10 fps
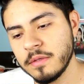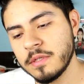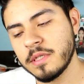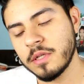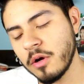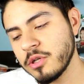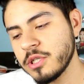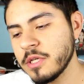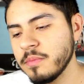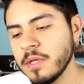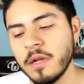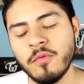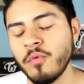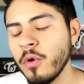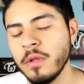Starship
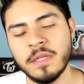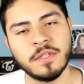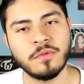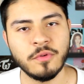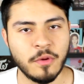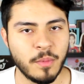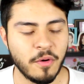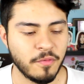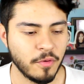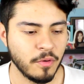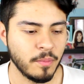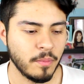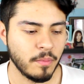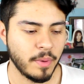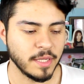didn't royally screw them over
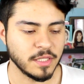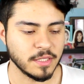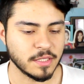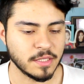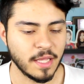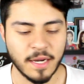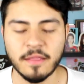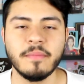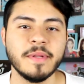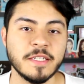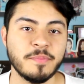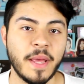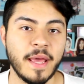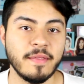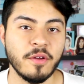by just letting them disband.